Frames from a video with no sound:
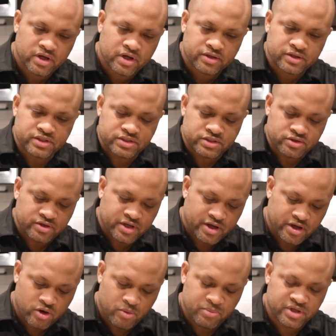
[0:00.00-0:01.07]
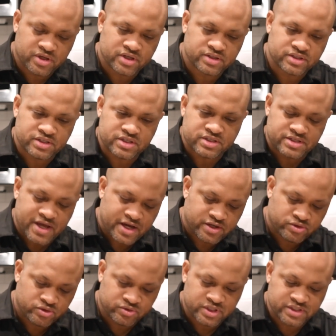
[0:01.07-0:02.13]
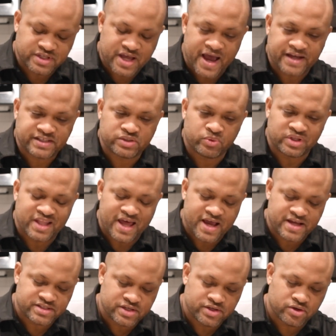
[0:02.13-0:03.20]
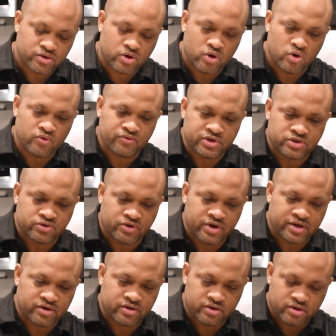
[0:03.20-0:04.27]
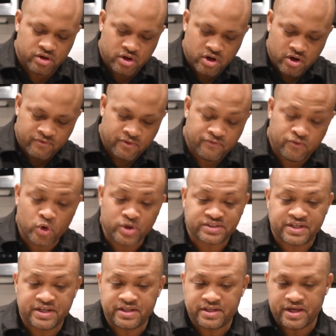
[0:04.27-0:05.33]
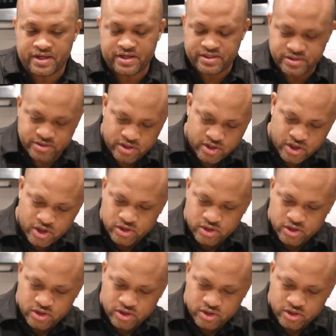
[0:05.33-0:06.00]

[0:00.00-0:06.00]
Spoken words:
This is going to help because this is natural. This actually will last in your cold refrigerator for 14 days.